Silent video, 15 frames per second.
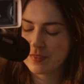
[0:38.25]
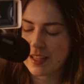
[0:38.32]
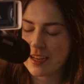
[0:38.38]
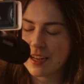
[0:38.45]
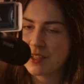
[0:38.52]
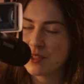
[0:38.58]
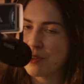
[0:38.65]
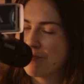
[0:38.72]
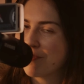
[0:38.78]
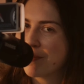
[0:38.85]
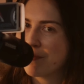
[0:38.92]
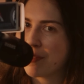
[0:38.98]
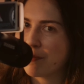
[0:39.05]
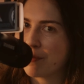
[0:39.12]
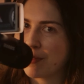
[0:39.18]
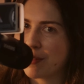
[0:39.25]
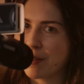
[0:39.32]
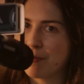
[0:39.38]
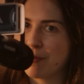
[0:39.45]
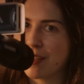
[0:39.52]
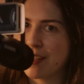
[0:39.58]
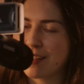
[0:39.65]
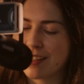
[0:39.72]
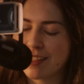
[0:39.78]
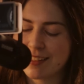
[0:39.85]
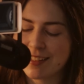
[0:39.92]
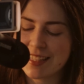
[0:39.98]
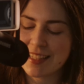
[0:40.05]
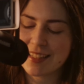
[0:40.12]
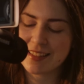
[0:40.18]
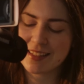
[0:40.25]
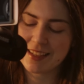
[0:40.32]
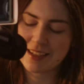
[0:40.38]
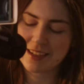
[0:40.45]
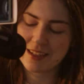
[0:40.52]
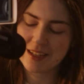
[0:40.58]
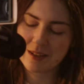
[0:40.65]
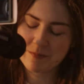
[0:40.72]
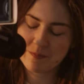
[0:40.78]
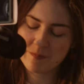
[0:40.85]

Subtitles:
and I don't remember them being like this as a kid.